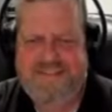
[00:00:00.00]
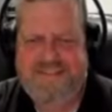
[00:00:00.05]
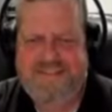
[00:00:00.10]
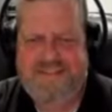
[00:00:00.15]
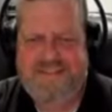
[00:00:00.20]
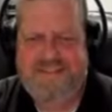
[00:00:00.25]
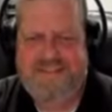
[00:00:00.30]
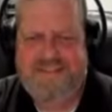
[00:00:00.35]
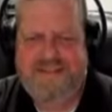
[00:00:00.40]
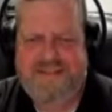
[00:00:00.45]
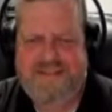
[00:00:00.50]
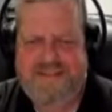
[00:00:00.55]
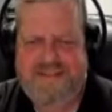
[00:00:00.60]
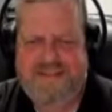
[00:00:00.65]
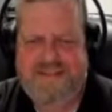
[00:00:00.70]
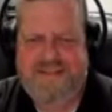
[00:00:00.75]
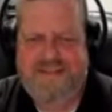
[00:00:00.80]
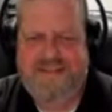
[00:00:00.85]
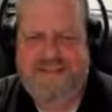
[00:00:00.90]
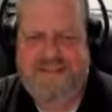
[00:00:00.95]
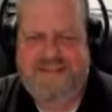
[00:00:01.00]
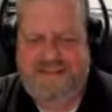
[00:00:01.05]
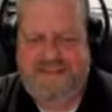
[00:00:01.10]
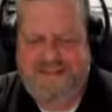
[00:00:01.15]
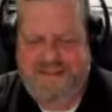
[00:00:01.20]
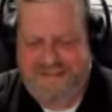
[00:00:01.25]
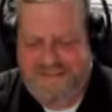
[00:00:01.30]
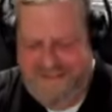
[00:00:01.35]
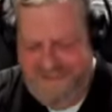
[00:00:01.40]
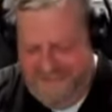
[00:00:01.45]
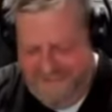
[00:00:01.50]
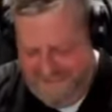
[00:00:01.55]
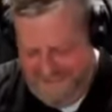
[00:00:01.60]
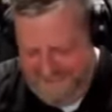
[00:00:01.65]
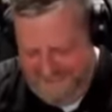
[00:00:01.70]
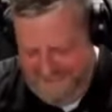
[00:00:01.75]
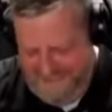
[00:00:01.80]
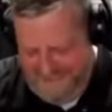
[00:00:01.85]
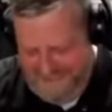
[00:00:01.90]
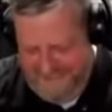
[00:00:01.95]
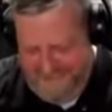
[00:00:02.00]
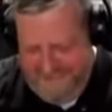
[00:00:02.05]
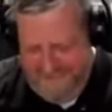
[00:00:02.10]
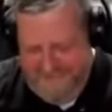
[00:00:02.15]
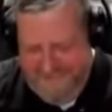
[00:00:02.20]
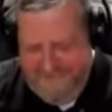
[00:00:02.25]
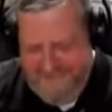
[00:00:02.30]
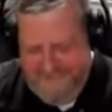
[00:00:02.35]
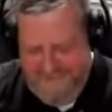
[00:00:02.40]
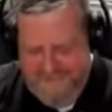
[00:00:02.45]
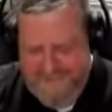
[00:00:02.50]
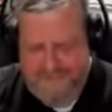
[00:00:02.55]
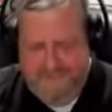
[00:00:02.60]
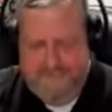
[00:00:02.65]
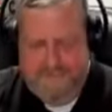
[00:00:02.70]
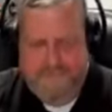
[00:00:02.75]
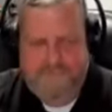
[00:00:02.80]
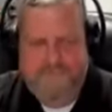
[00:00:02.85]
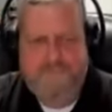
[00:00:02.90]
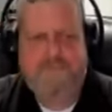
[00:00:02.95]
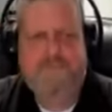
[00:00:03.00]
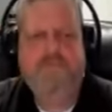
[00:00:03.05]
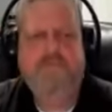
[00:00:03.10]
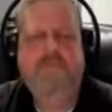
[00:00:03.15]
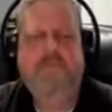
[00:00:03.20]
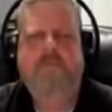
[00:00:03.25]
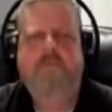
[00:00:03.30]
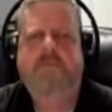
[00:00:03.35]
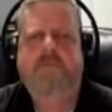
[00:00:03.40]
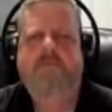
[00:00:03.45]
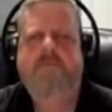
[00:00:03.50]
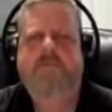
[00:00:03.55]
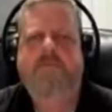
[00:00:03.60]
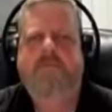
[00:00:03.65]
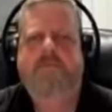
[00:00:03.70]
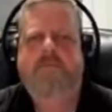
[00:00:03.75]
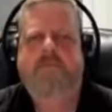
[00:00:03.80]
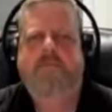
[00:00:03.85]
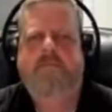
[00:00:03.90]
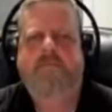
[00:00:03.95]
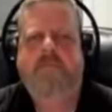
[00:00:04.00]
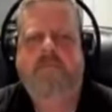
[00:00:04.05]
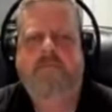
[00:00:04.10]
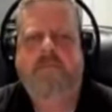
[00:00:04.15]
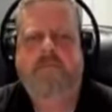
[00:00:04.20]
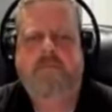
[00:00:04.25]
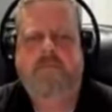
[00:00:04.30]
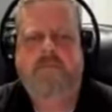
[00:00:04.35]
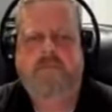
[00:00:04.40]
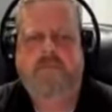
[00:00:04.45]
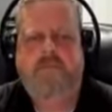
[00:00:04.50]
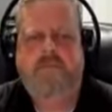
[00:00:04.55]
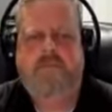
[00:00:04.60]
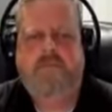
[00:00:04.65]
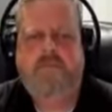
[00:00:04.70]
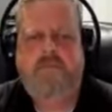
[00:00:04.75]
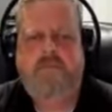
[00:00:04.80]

This person isn't speaking.